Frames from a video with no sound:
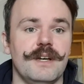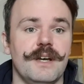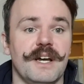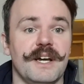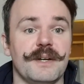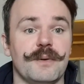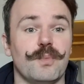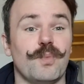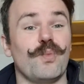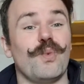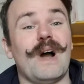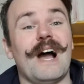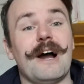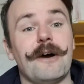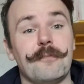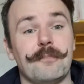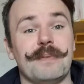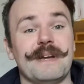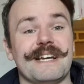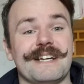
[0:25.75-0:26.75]
and
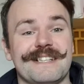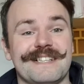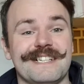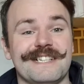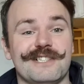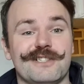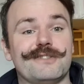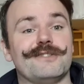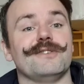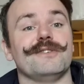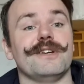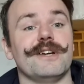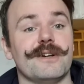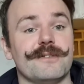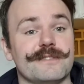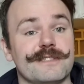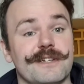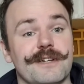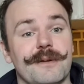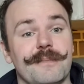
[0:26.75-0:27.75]
how big these
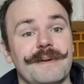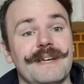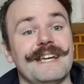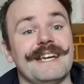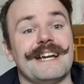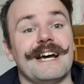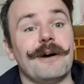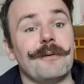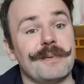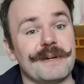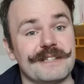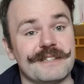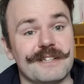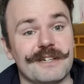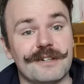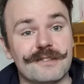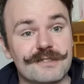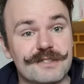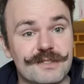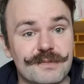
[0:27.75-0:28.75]
studios are going to be and how big the
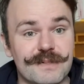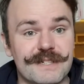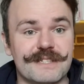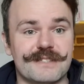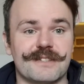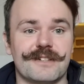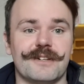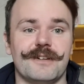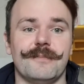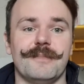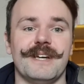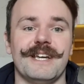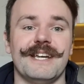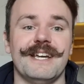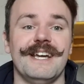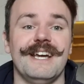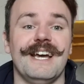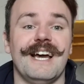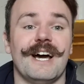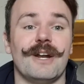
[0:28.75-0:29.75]
en-suites are going to be.